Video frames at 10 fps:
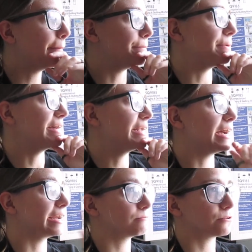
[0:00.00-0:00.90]
but
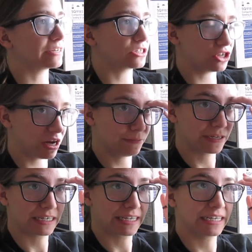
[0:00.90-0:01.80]
I am going
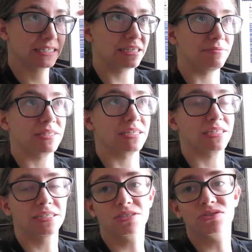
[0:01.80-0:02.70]
shopping to get some of
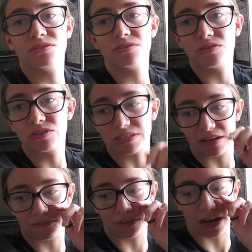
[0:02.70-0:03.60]
the
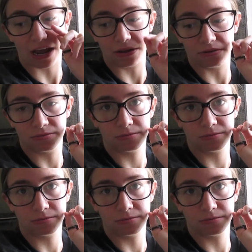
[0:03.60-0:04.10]
stuff that I